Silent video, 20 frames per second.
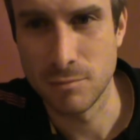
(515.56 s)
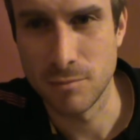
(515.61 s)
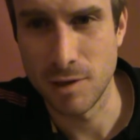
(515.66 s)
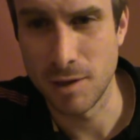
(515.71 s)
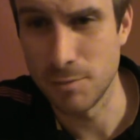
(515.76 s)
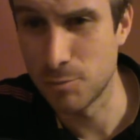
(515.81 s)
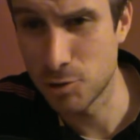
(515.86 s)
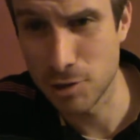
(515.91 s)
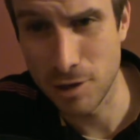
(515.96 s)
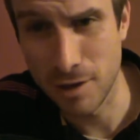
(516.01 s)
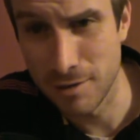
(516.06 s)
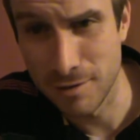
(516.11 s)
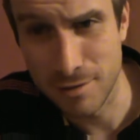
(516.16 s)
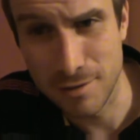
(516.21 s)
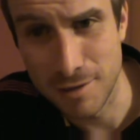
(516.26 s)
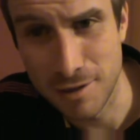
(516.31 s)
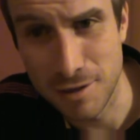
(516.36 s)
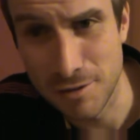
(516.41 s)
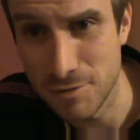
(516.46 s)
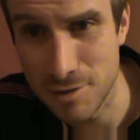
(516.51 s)
I'm trying to
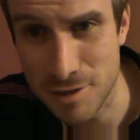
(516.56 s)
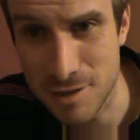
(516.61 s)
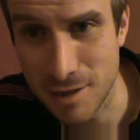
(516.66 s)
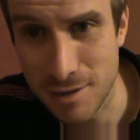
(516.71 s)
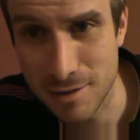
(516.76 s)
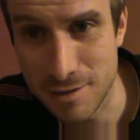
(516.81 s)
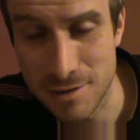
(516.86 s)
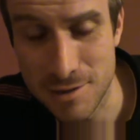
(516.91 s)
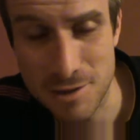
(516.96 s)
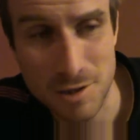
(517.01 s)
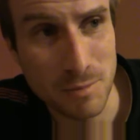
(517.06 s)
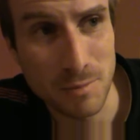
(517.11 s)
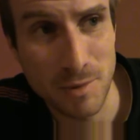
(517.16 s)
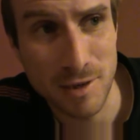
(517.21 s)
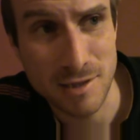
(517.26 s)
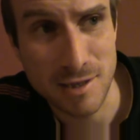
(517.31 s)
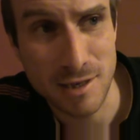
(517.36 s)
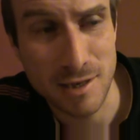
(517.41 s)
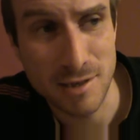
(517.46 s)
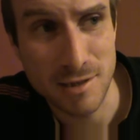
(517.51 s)
think of a sentence that
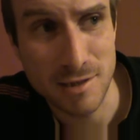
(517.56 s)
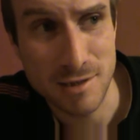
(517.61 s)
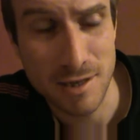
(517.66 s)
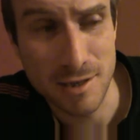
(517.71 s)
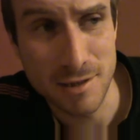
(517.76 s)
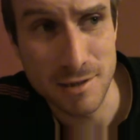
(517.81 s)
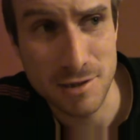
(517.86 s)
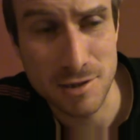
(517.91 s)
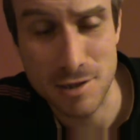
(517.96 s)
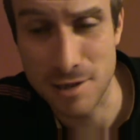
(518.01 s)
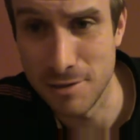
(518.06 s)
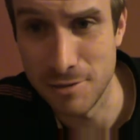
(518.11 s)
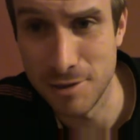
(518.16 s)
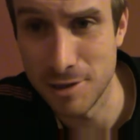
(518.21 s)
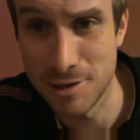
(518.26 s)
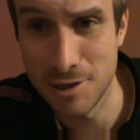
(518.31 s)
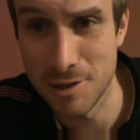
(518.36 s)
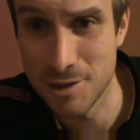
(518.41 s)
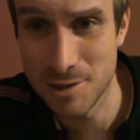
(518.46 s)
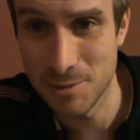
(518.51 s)
makes any sense there.
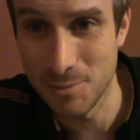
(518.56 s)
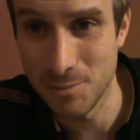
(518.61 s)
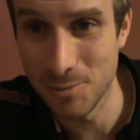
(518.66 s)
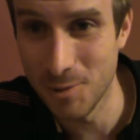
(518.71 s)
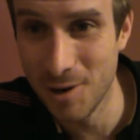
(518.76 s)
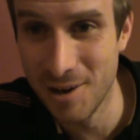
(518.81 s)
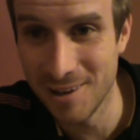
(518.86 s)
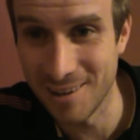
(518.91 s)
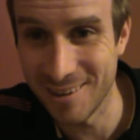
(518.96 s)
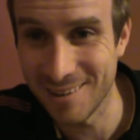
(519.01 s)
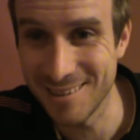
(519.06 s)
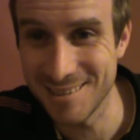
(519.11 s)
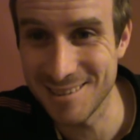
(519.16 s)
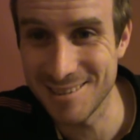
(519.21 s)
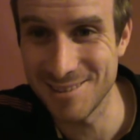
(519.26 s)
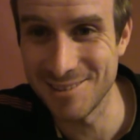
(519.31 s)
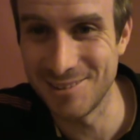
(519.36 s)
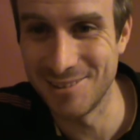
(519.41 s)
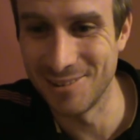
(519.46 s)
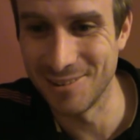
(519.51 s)
It doesn't work
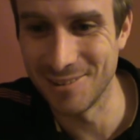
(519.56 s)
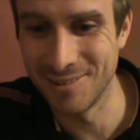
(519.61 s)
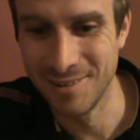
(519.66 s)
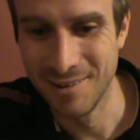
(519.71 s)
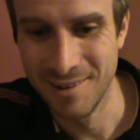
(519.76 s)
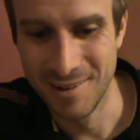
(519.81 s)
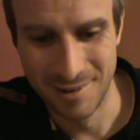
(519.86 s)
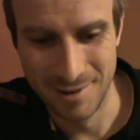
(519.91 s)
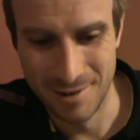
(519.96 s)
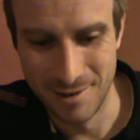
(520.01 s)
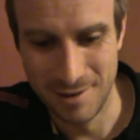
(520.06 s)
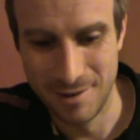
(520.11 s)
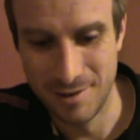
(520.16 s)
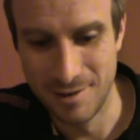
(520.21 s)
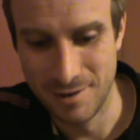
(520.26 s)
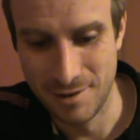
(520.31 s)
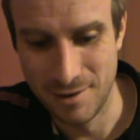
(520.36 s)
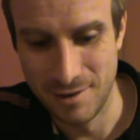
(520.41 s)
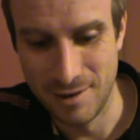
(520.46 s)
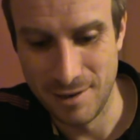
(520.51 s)
at all.
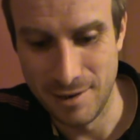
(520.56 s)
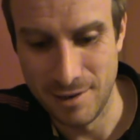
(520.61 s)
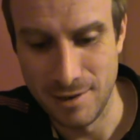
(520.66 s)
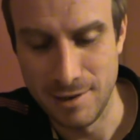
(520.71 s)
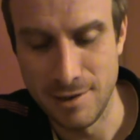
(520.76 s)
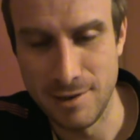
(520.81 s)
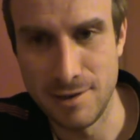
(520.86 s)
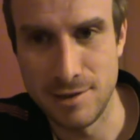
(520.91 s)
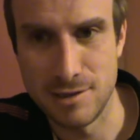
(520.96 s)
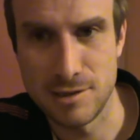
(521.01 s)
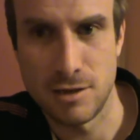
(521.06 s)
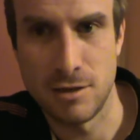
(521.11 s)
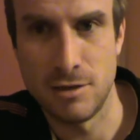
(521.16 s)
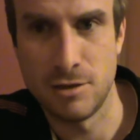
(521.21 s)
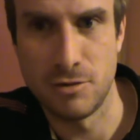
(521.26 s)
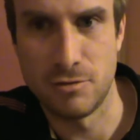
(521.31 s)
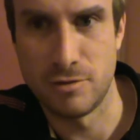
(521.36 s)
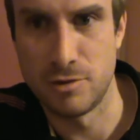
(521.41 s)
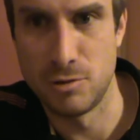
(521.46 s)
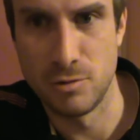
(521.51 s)
He is
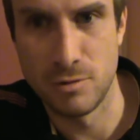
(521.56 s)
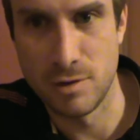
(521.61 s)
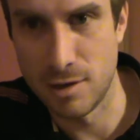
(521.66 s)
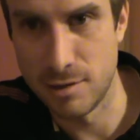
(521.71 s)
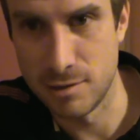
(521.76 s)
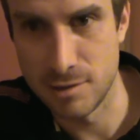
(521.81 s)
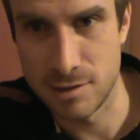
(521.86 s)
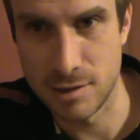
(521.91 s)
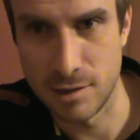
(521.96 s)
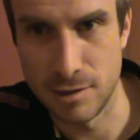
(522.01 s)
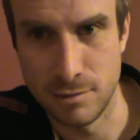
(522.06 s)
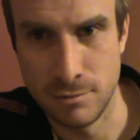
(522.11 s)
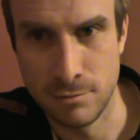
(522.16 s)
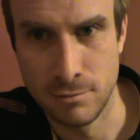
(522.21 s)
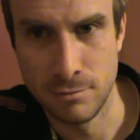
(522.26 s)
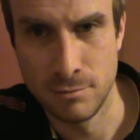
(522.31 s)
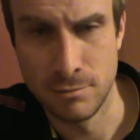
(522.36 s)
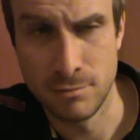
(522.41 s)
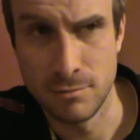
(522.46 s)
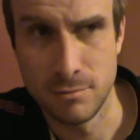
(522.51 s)
hungry. You can't say
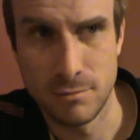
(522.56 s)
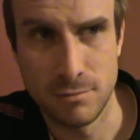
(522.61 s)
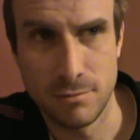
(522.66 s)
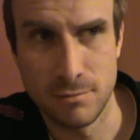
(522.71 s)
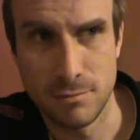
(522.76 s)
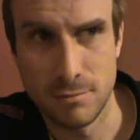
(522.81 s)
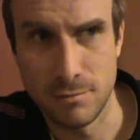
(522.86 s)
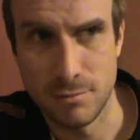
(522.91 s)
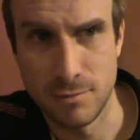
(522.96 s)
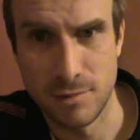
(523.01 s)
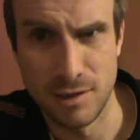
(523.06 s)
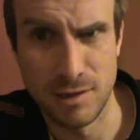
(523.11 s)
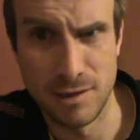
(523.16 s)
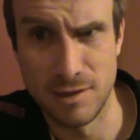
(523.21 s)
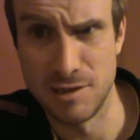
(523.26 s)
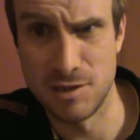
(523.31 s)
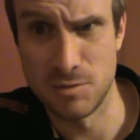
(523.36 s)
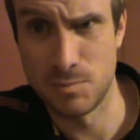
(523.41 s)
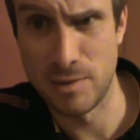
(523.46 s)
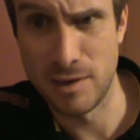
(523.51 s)
he
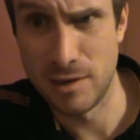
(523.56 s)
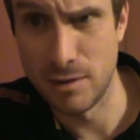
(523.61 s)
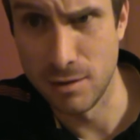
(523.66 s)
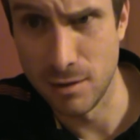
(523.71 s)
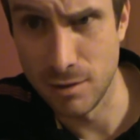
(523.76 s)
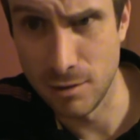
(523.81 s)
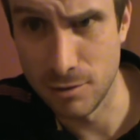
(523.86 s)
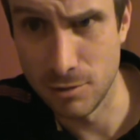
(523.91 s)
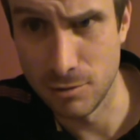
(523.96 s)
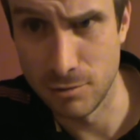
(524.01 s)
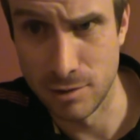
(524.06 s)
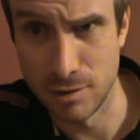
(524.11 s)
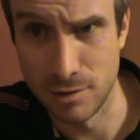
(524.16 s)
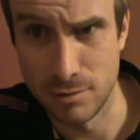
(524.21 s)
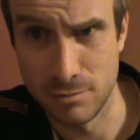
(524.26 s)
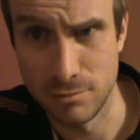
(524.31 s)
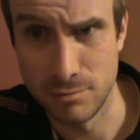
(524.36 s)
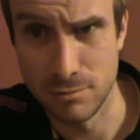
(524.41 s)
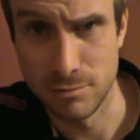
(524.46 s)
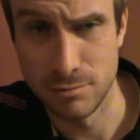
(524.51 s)
is been
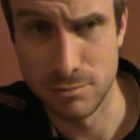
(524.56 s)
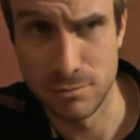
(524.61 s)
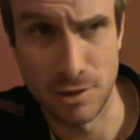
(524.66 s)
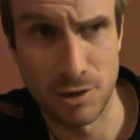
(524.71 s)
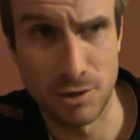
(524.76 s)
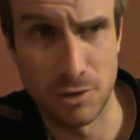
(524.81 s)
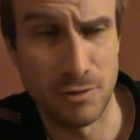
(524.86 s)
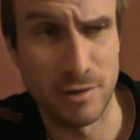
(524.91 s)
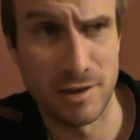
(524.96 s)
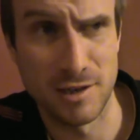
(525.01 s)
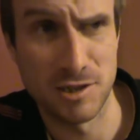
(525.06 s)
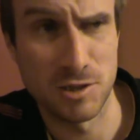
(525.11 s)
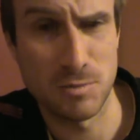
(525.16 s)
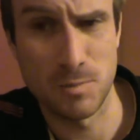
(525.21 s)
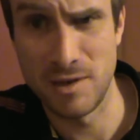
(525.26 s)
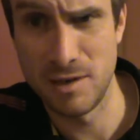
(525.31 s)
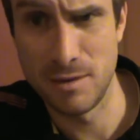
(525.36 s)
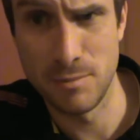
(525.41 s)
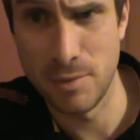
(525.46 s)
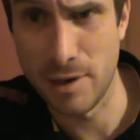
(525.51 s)
hungry. Hungry is
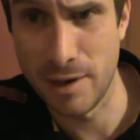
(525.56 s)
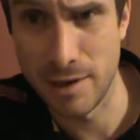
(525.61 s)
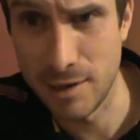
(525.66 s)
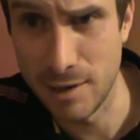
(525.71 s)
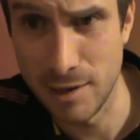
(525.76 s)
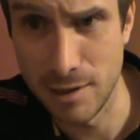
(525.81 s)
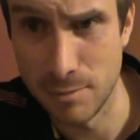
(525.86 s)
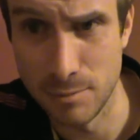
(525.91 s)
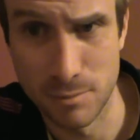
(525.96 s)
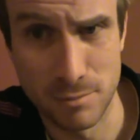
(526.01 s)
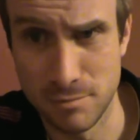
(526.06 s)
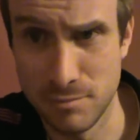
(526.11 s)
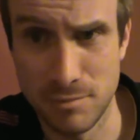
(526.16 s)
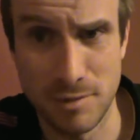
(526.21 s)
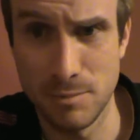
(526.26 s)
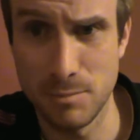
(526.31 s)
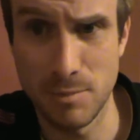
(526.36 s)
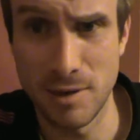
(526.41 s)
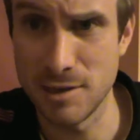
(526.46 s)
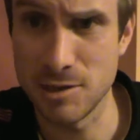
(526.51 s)
been by him.
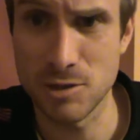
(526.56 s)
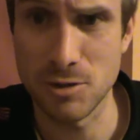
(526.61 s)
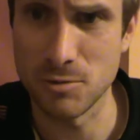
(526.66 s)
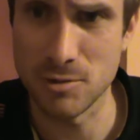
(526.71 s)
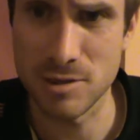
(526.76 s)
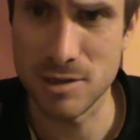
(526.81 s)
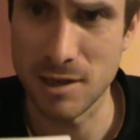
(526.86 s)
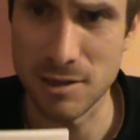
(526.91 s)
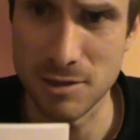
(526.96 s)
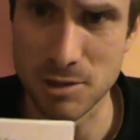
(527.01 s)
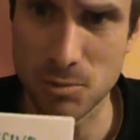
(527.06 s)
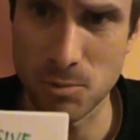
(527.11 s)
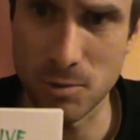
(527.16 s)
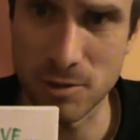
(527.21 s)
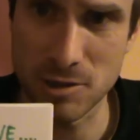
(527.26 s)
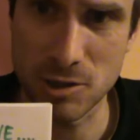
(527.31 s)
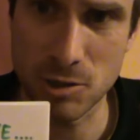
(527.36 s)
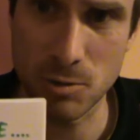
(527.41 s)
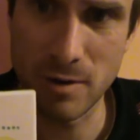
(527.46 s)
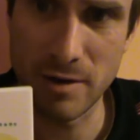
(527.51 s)
It makes no sense
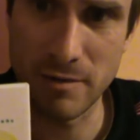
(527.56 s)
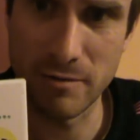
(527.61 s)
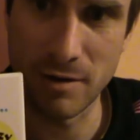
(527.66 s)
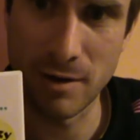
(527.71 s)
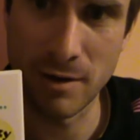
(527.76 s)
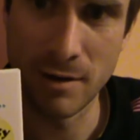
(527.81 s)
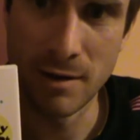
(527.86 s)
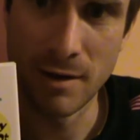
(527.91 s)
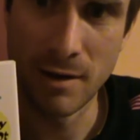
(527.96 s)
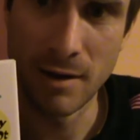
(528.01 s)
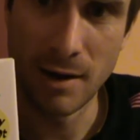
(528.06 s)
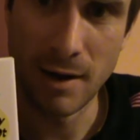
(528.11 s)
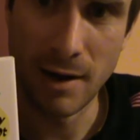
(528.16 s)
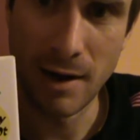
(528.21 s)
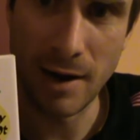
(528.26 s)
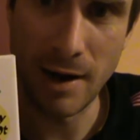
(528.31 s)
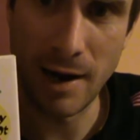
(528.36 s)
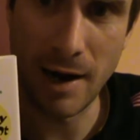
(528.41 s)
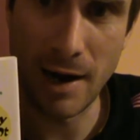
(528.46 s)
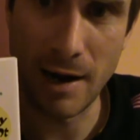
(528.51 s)
whatsoever.
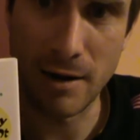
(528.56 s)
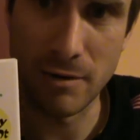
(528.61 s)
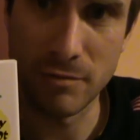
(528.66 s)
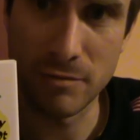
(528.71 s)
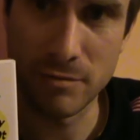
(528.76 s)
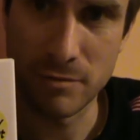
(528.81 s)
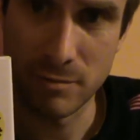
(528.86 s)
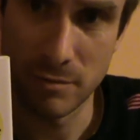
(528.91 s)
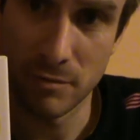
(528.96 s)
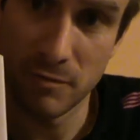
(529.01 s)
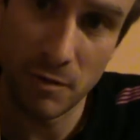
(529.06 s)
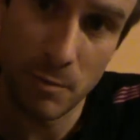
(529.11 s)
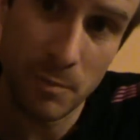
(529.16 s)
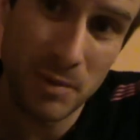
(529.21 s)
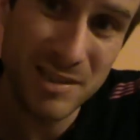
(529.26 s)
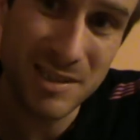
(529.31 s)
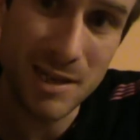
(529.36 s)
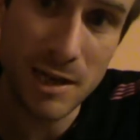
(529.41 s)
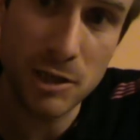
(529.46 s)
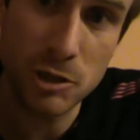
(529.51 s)
Have, for
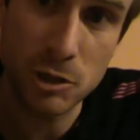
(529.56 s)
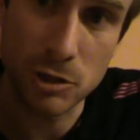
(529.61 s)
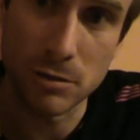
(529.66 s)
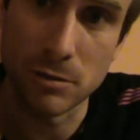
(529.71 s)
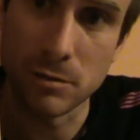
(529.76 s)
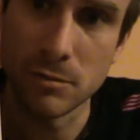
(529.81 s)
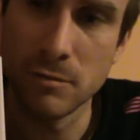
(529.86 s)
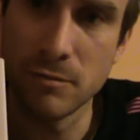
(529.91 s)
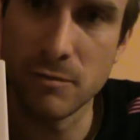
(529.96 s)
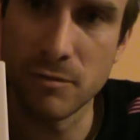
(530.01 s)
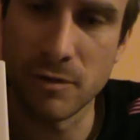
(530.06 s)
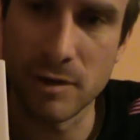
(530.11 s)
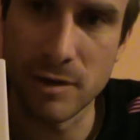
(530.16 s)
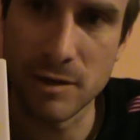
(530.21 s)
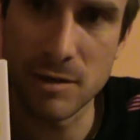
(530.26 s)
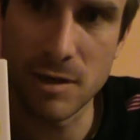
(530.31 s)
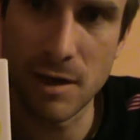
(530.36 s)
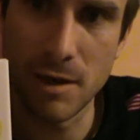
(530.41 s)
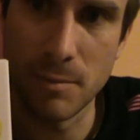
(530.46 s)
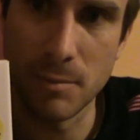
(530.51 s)
possession, for
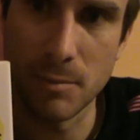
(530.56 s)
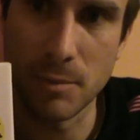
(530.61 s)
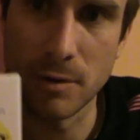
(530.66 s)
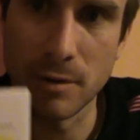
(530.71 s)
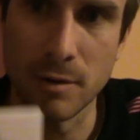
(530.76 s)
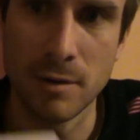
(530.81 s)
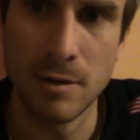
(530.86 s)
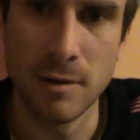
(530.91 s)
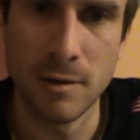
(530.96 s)
example.